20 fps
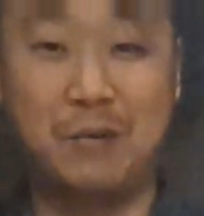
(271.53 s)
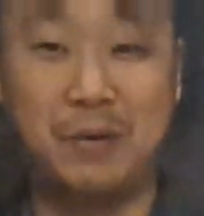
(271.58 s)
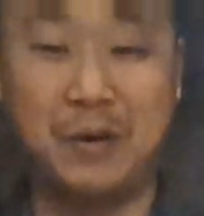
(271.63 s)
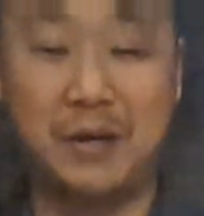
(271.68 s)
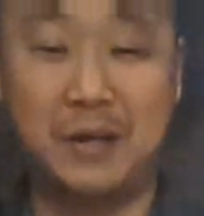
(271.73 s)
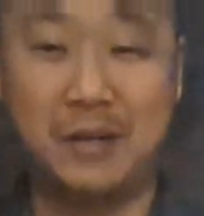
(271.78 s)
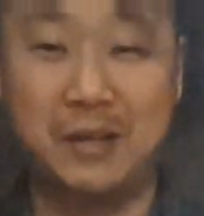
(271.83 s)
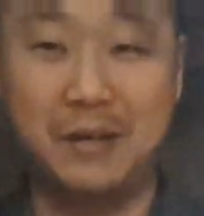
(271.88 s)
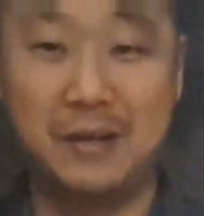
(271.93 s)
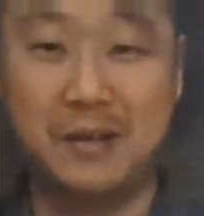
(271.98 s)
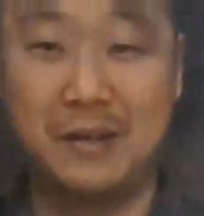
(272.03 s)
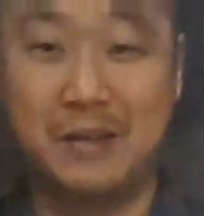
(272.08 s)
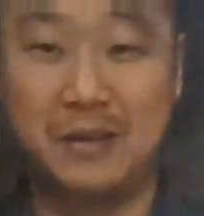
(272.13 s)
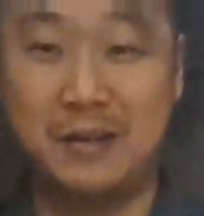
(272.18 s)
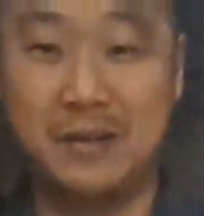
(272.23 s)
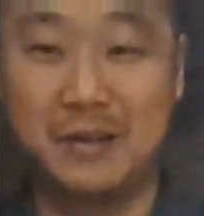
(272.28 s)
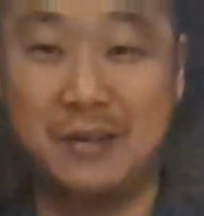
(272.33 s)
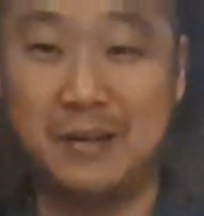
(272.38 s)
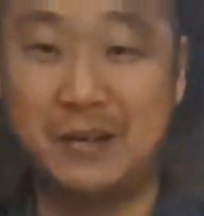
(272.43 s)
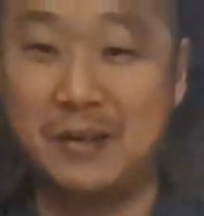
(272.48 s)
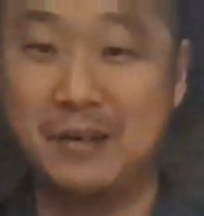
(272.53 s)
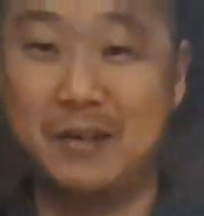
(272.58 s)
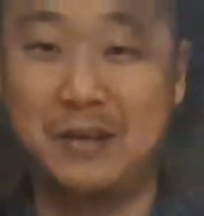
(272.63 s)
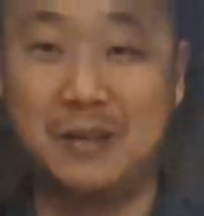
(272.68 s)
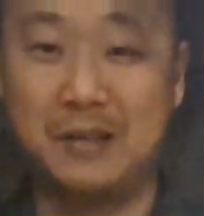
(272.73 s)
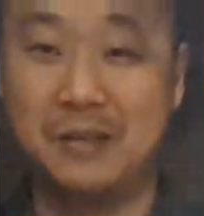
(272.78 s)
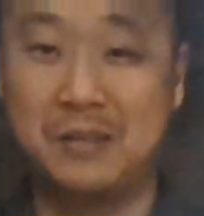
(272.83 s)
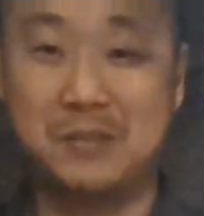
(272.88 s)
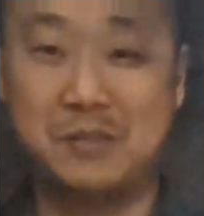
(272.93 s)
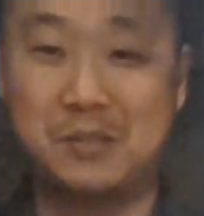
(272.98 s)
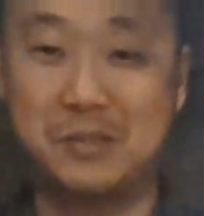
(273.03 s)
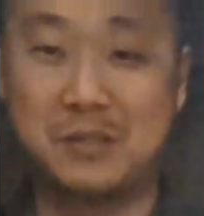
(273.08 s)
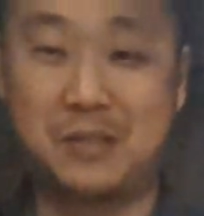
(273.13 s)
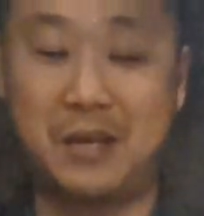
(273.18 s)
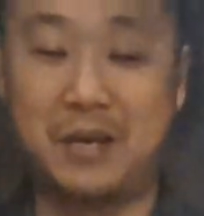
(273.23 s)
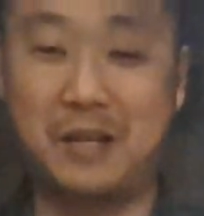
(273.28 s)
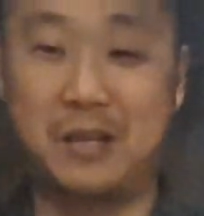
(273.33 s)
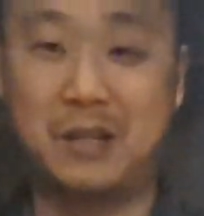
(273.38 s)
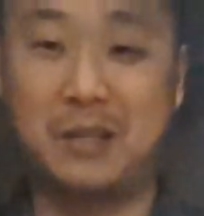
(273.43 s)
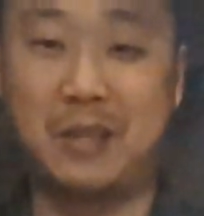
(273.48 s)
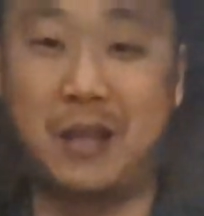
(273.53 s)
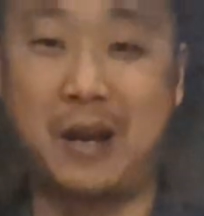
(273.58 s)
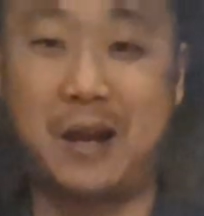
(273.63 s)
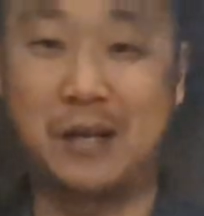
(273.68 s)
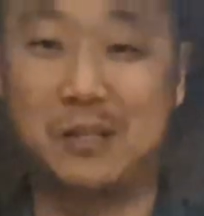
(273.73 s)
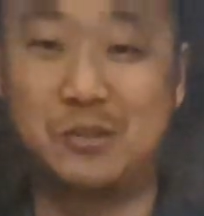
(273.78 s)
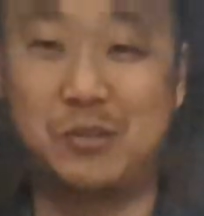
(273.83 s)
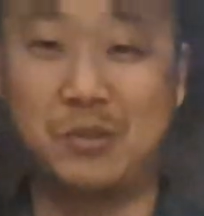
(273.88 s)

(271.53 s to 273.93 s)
way. You're just getting that